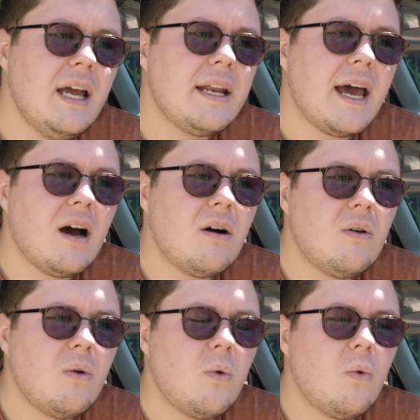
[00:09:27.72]
Now,
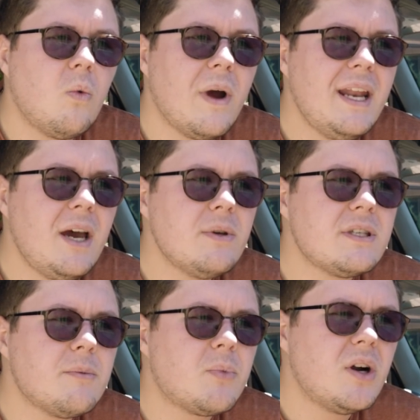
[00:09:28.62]
when I was
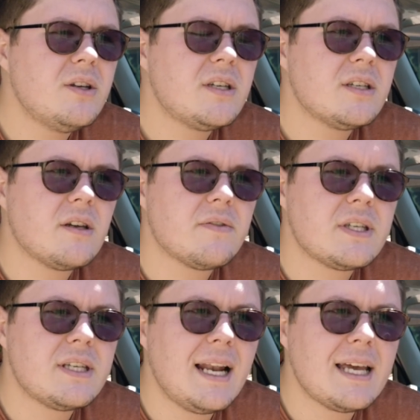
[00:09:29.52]
in the process of
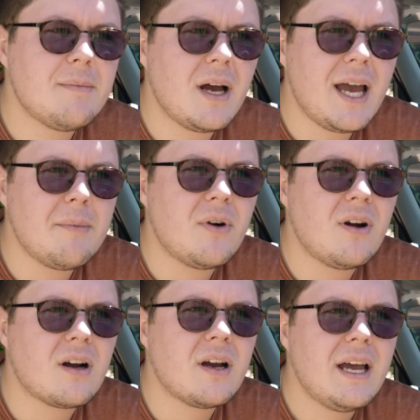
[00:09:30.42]
selling my
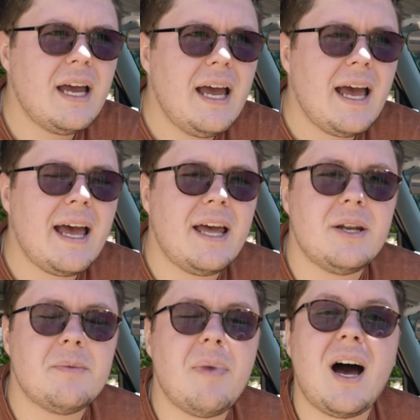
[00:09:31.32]
Amarok
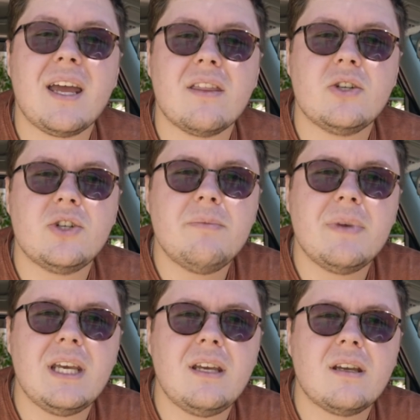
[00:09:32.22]
and buying the
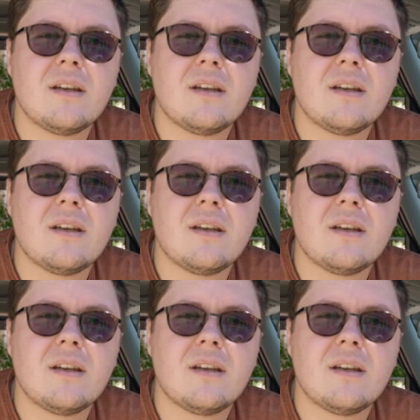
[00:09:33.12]
Jimny,